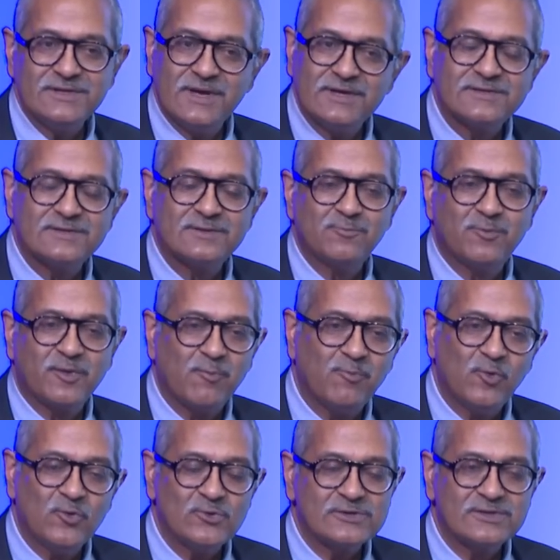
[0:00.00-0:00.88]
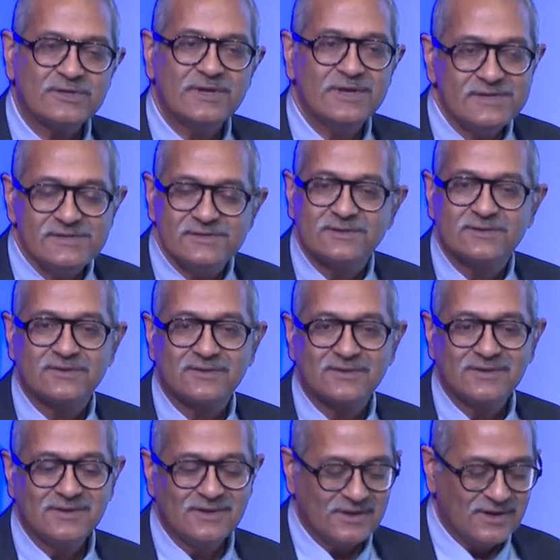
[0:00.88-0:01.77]
yes, BrahMos is
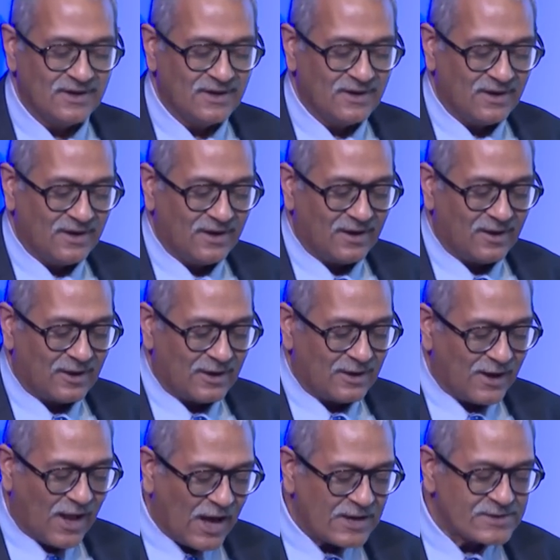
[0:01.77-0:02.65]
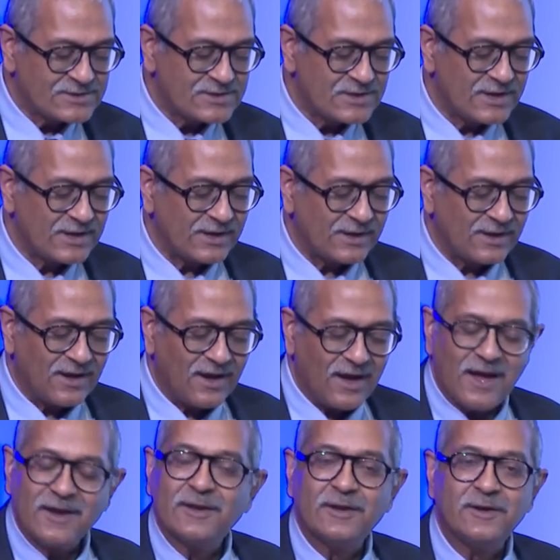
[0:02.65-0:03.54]
largely
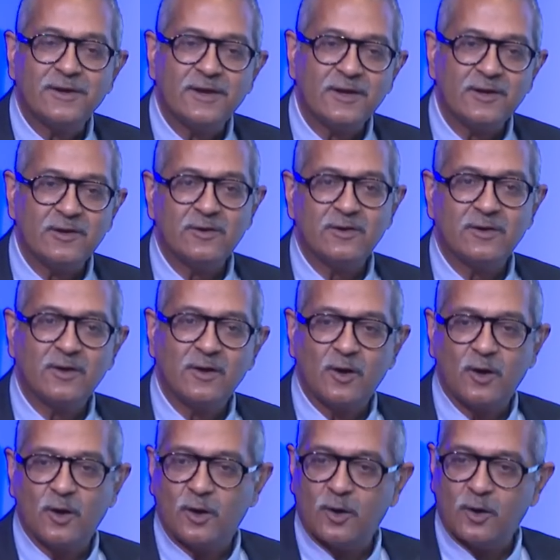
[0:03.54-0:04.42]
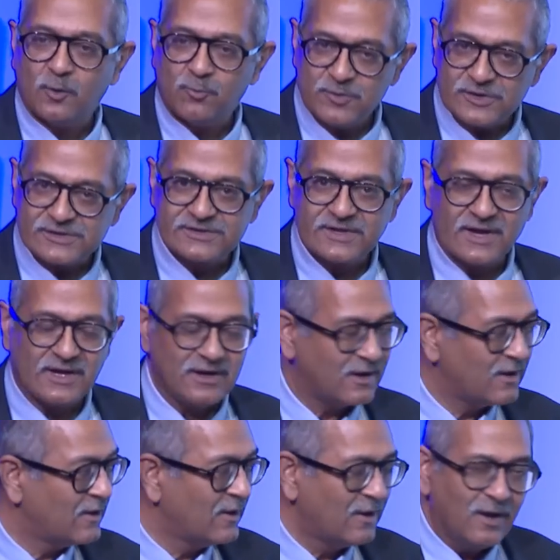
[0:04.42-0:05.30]
an Indian uh, missile.
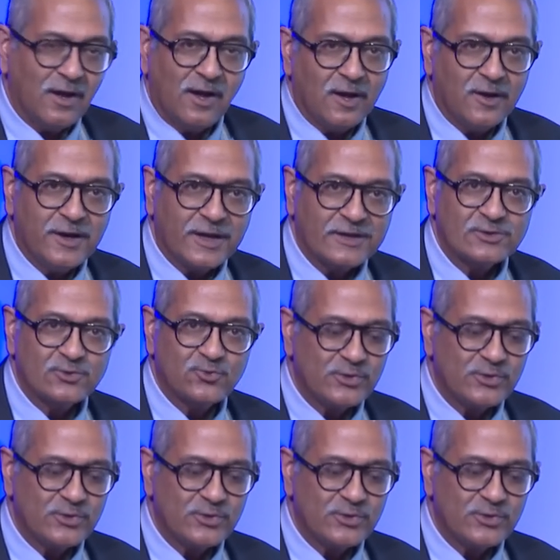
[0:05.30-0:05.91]
Uh, next